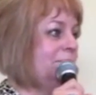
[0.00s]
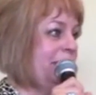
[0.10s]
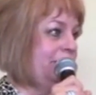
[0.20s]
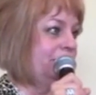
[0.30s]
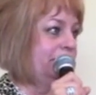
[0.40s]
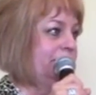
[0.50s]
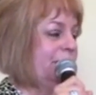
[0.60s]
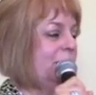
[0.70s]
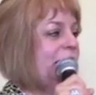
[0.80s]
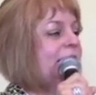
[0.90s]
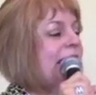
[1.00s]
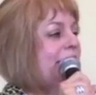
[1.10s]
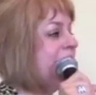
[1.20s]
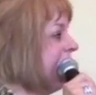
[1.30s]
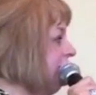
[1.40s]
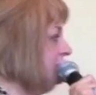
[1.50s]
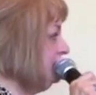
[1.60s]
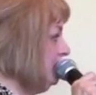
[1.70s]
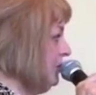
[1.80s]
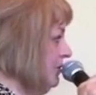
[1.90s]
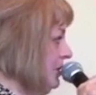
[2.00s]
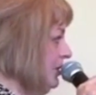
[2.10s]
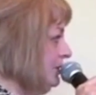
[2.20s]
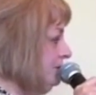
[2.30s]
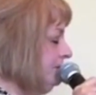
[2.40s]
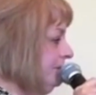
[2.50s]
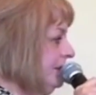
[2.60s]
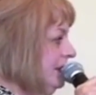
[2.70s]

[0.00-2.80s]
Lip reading: bedroom and my dad shuts the door on her.